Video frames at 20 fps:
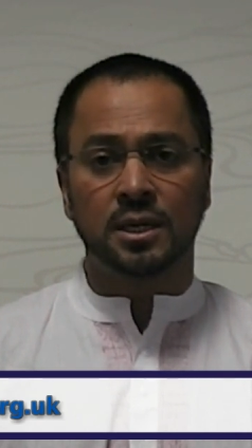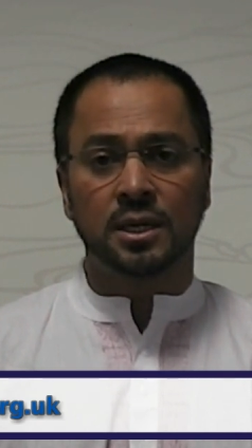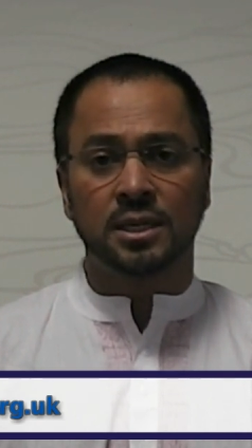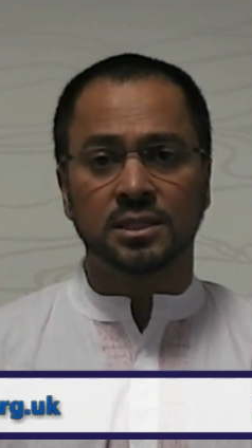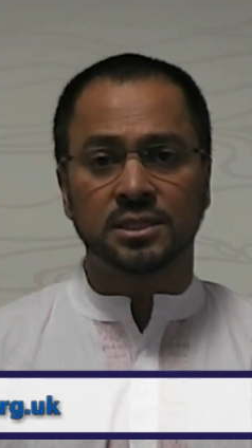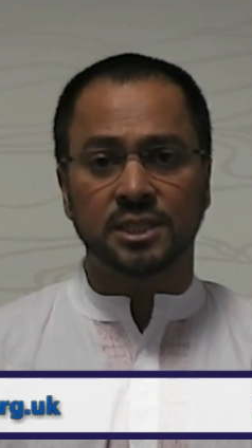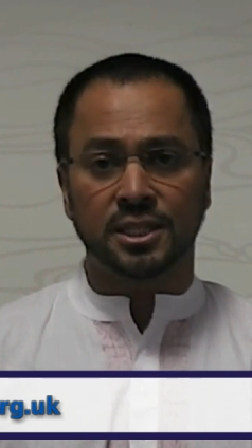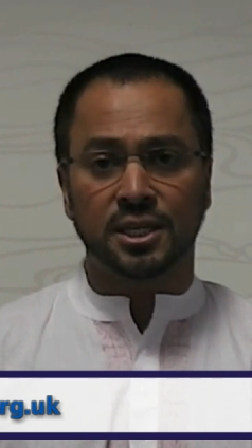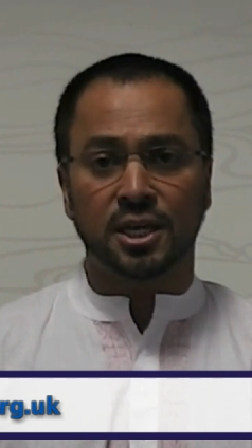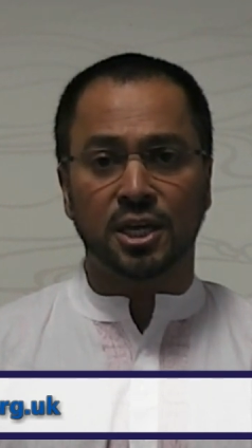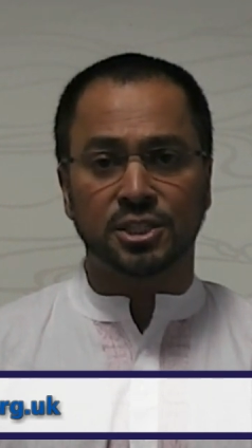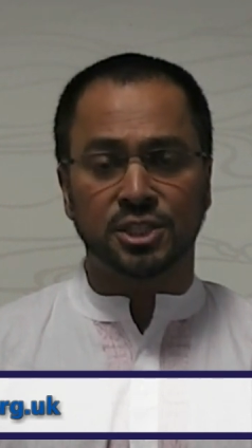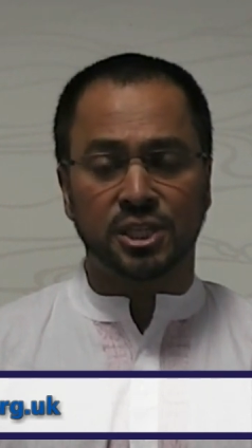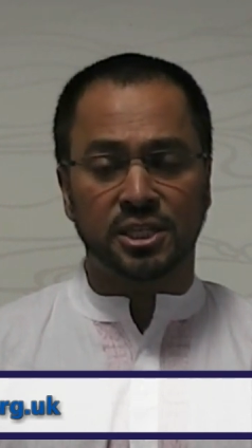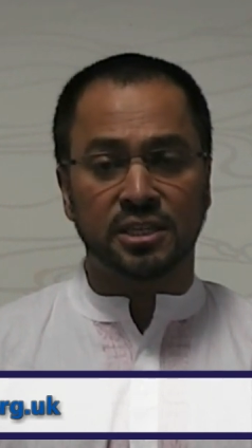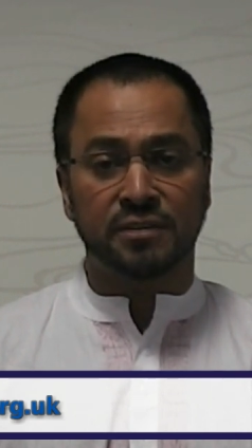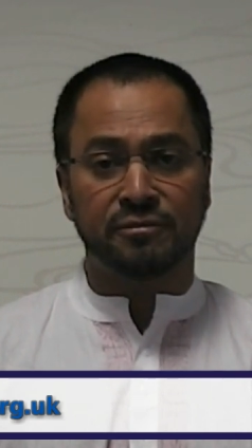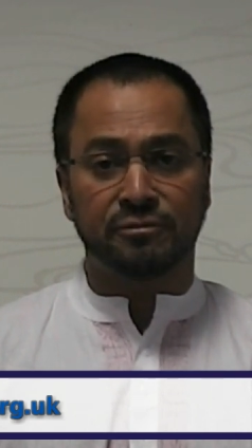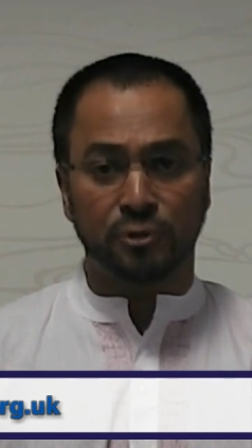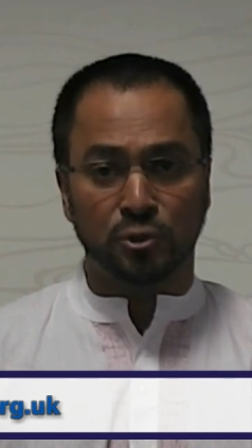sadaqah
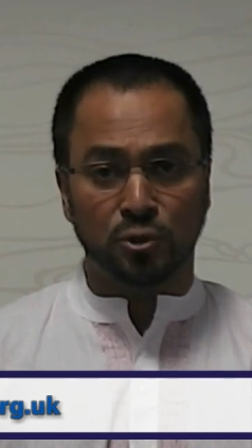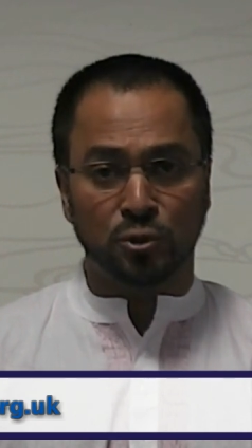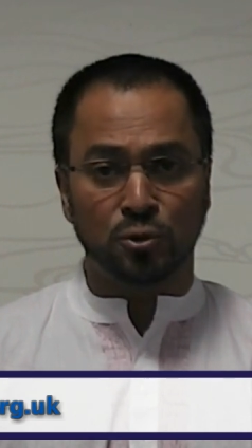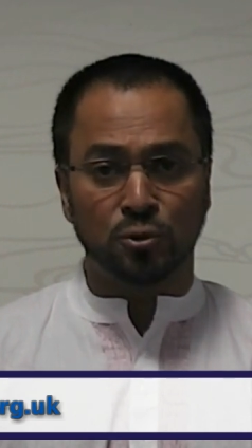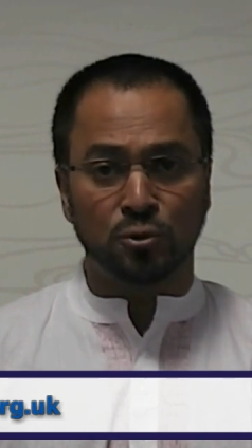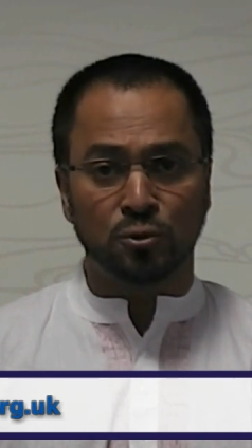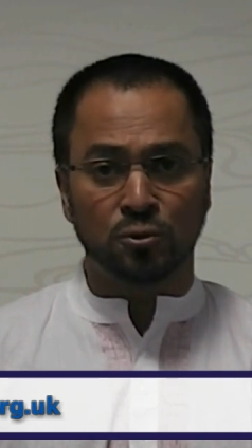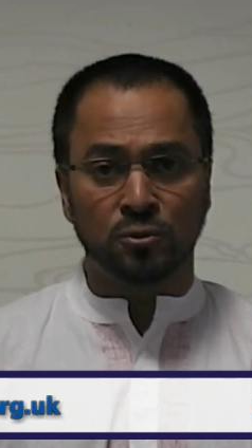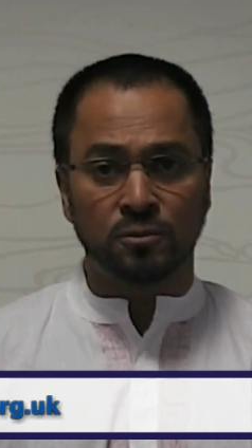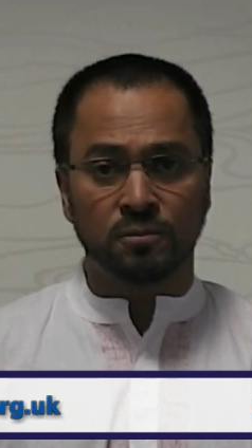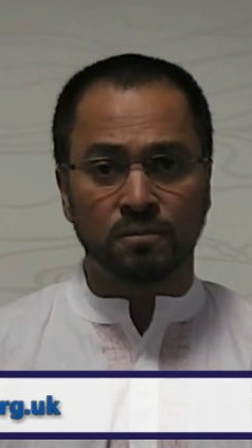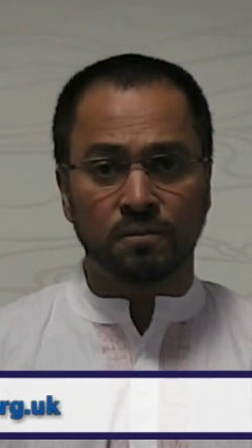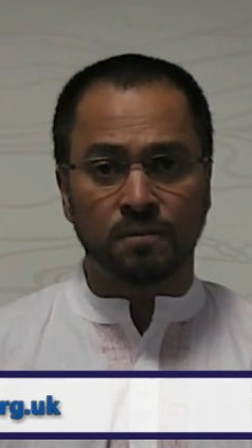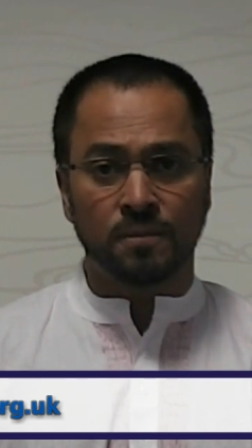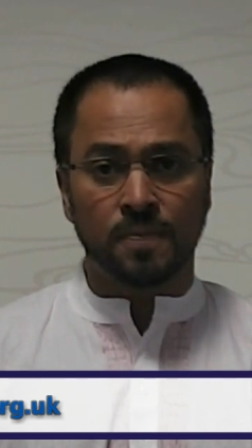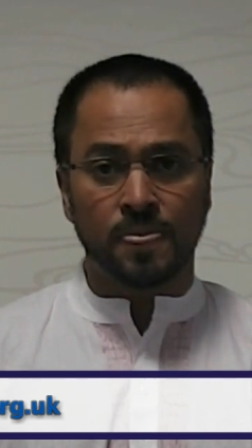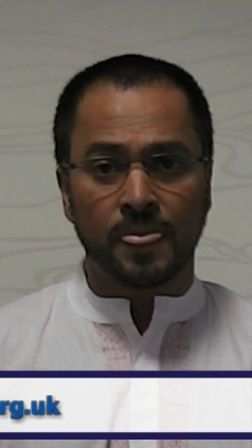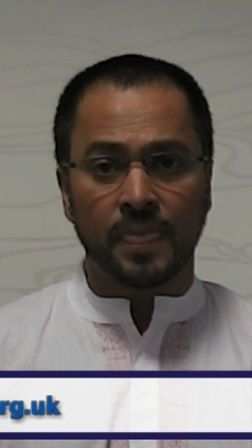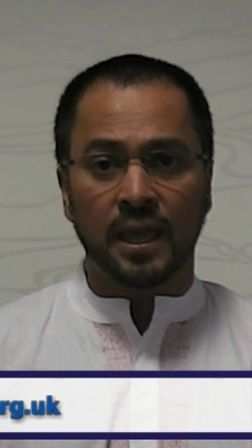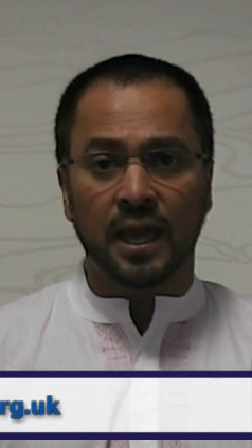jariyah for you
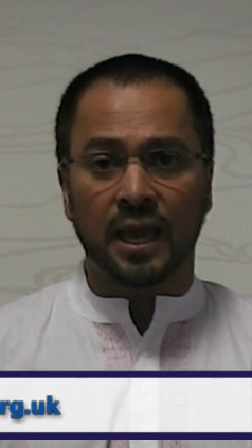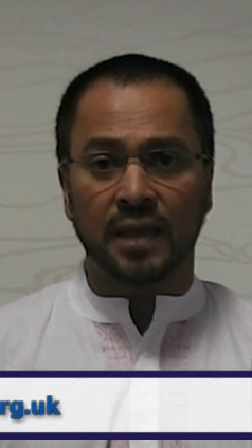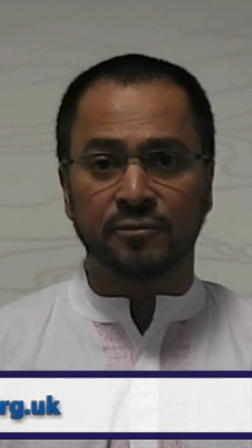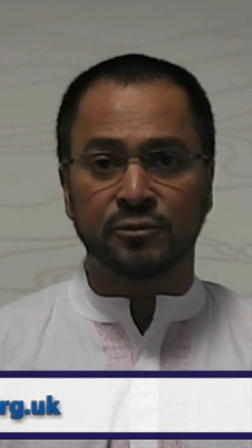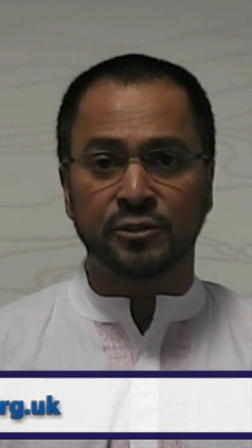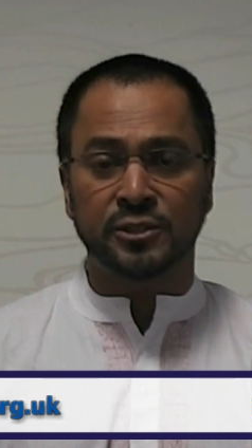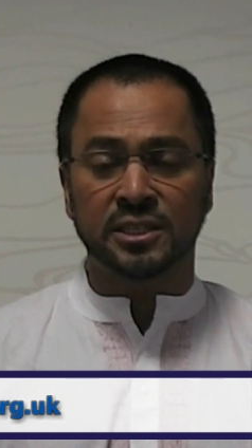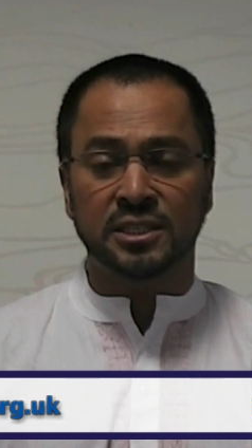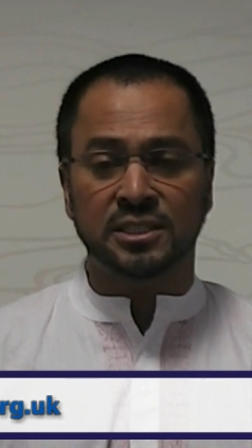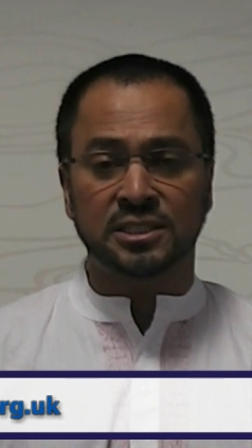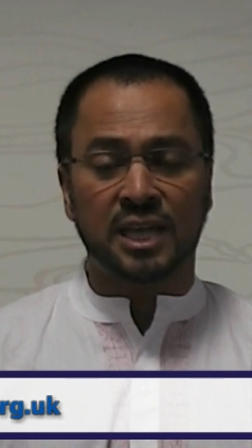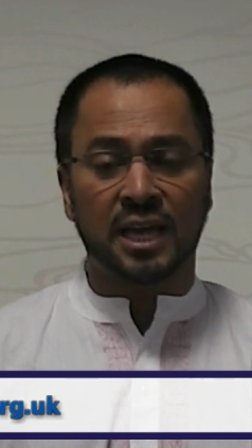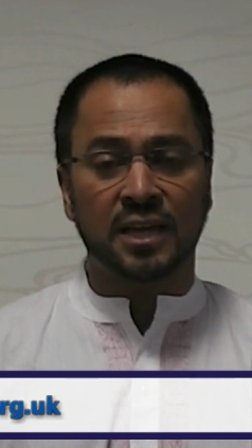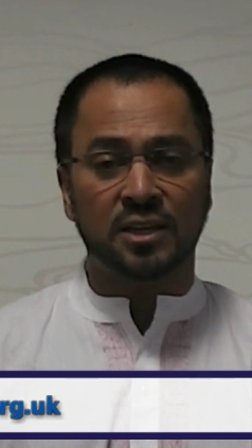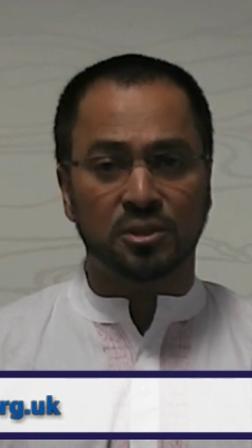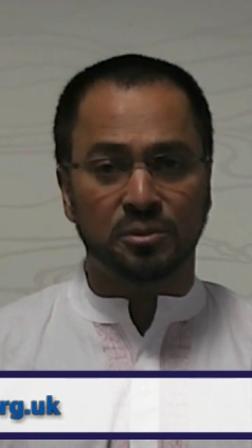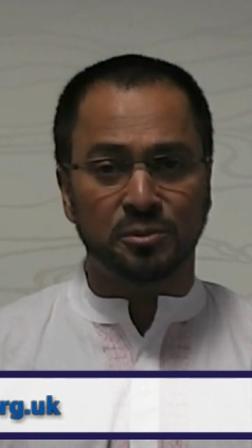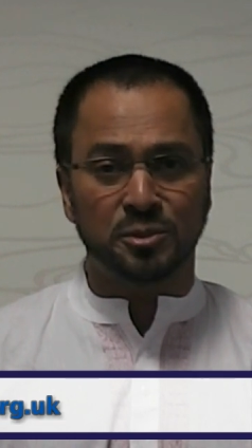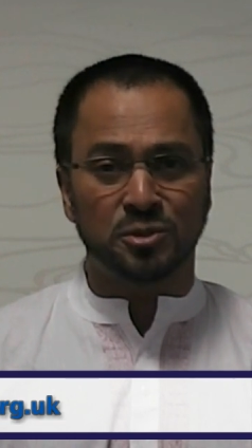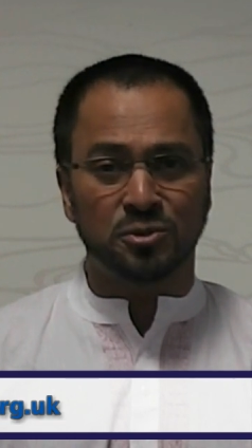and for the entire
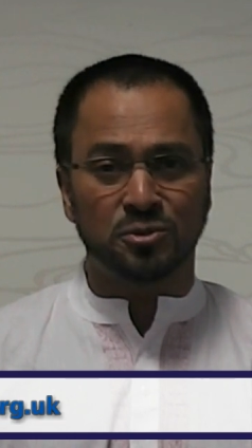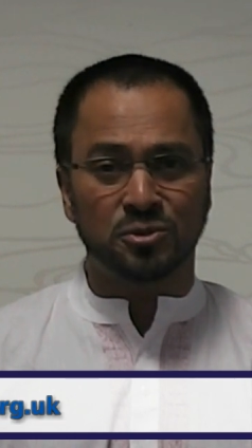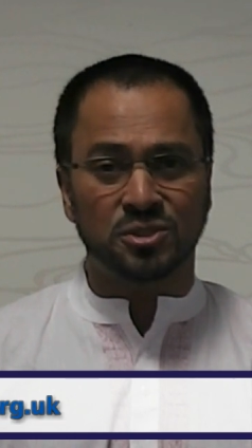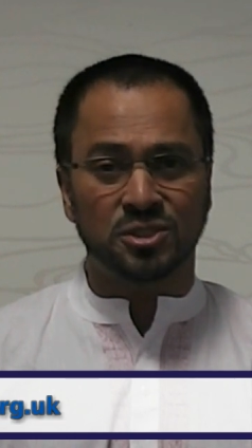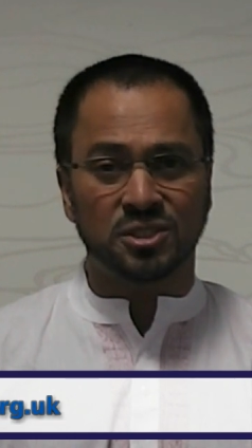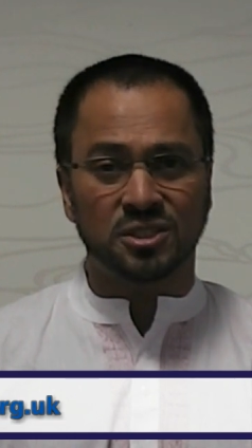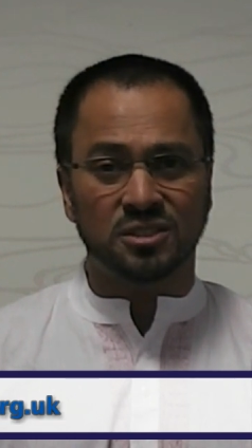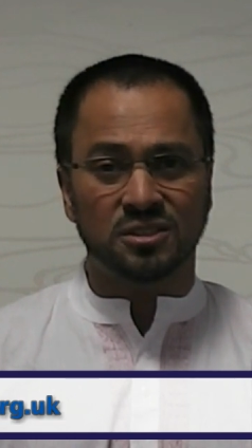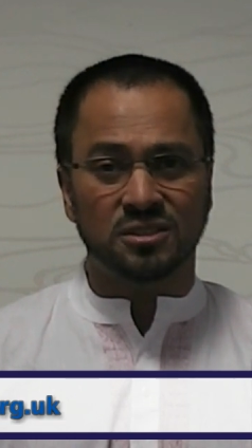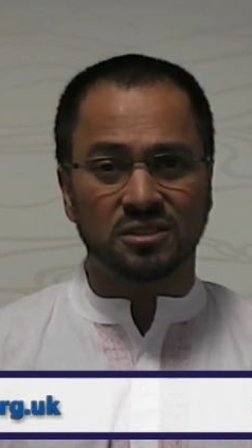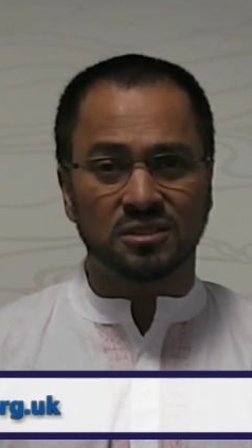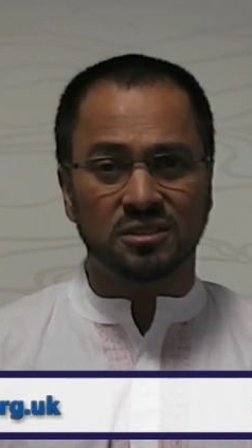community.